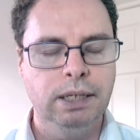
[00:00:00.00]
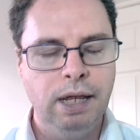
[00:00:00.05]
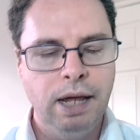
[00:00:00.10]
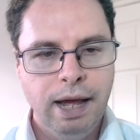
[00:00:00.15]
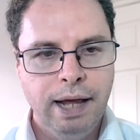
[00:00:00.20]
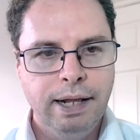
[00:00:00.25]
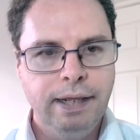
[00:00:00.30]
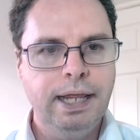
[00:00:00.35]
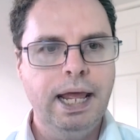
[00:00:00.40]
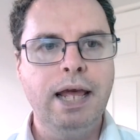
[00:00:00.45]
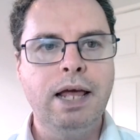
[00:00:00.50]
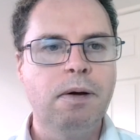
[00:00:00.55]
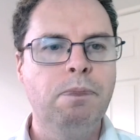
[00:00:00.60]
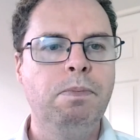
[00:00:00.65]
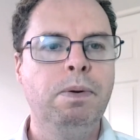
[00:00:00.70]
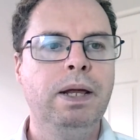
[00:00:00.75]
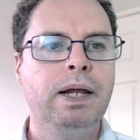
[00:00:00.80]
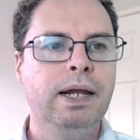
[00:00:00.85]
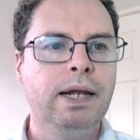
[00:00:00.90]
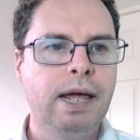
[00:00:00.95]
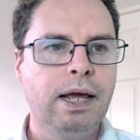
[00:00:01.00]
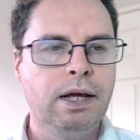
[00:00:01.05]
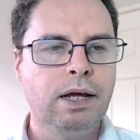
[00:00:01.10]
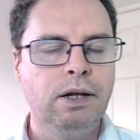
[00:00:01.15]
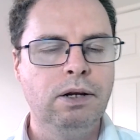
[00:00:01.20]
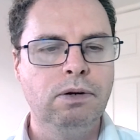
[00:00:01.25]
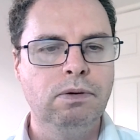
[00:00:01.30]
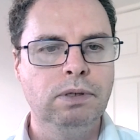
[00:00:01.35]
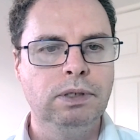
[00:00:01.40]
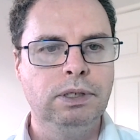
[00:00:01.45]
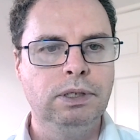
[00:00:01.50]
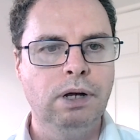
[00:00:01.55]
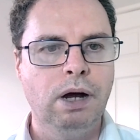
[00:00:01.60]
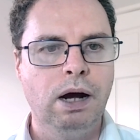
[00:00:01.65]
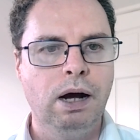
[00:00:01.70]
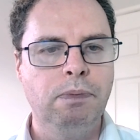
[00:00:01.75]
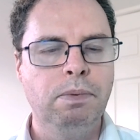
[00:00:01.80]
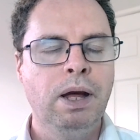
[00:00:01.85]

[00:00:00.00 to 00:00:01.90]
They come in and they can do a job.